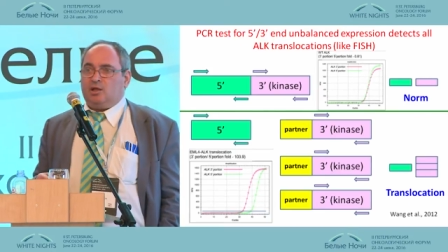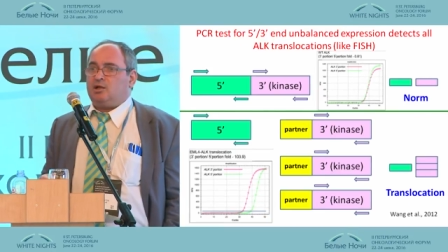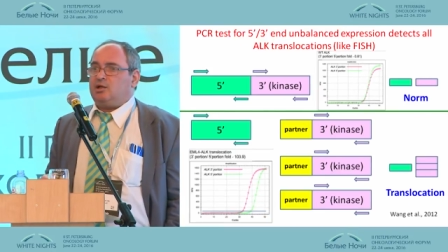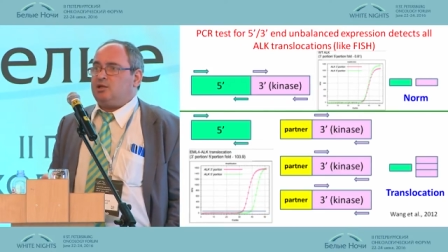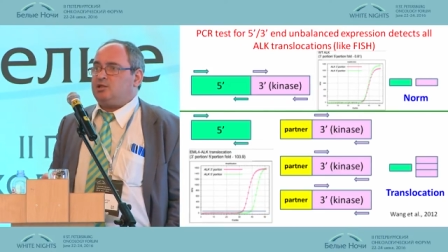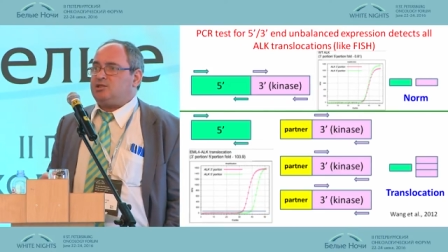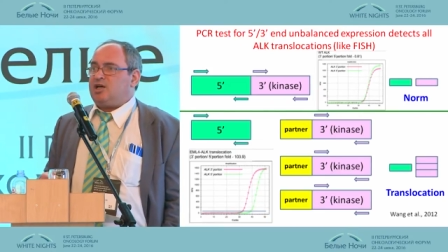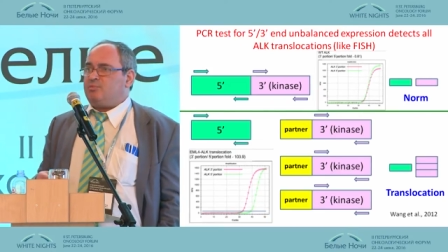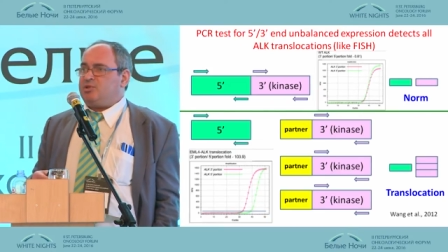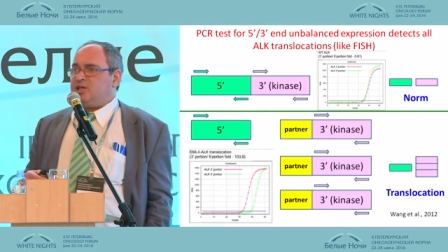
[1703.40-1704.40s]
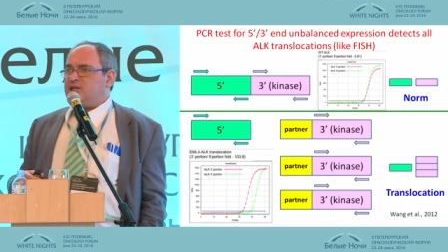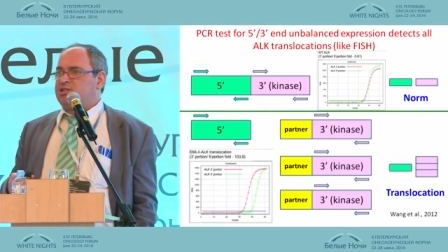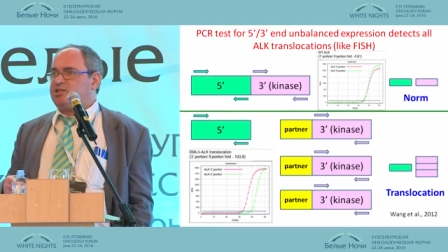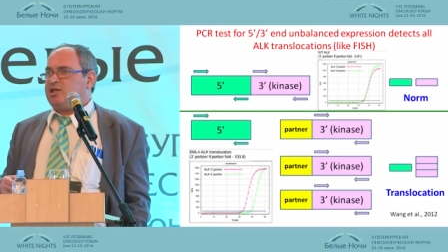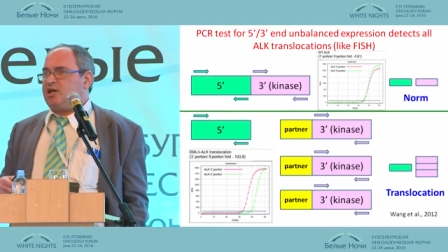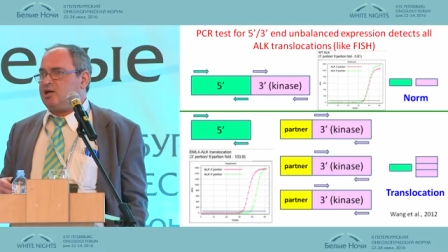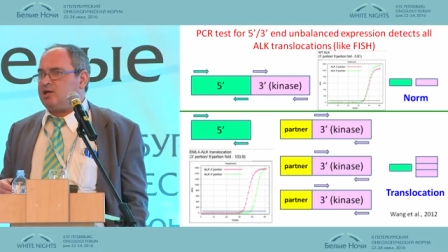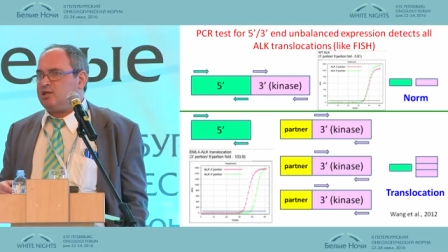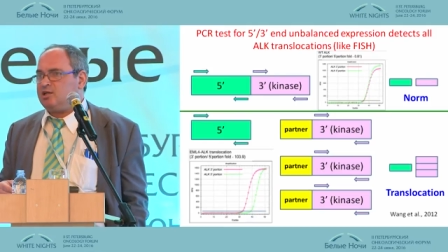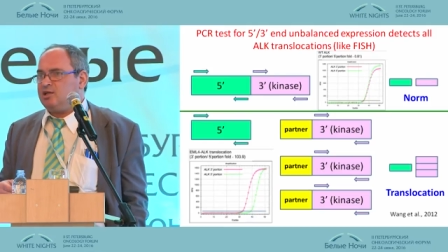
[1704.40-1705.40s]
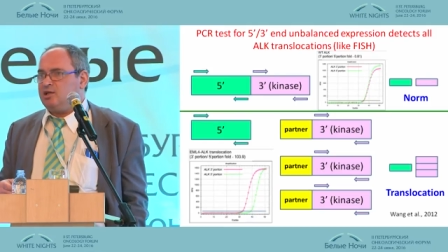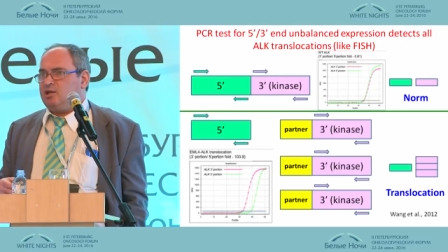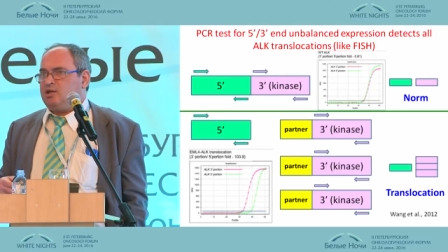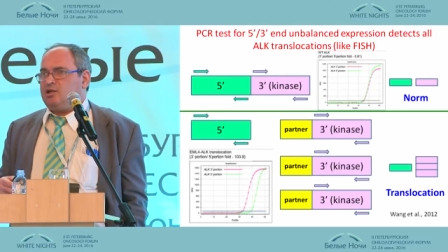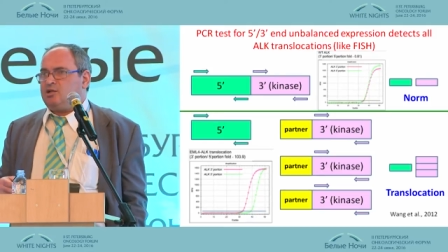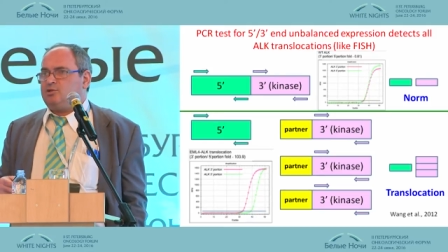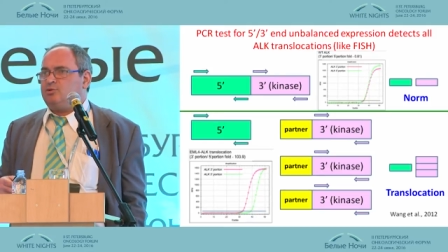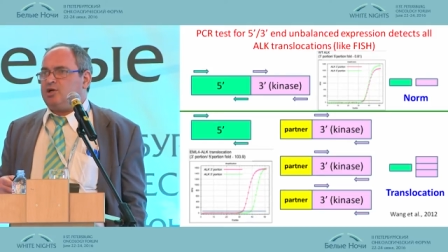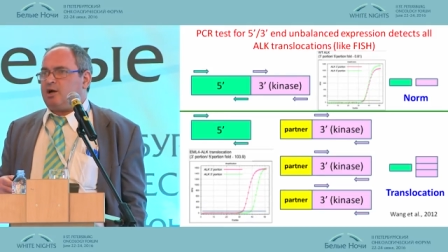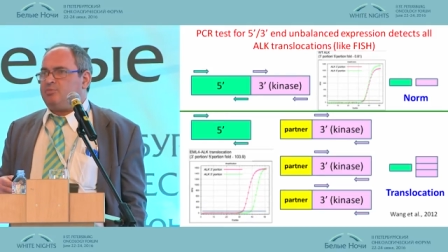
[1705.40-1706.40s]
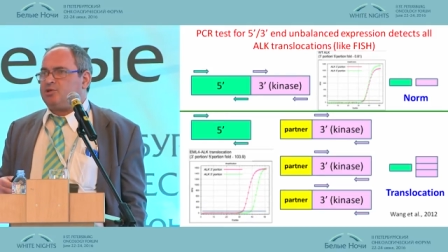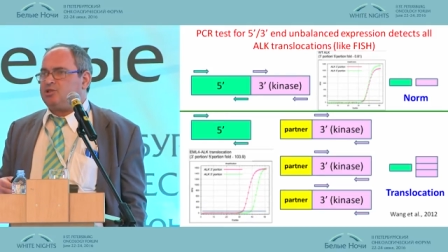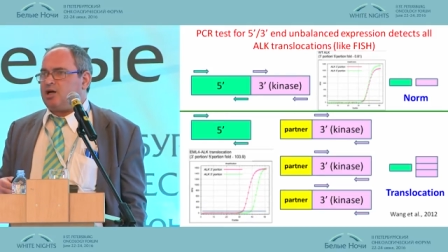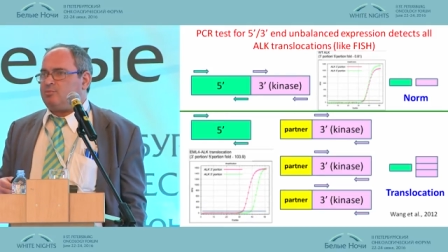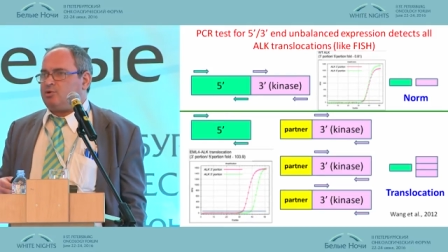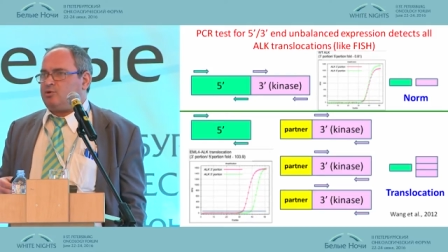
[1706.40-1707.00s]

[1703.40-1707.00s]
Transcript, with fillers: Uh, some tests are too cumbersome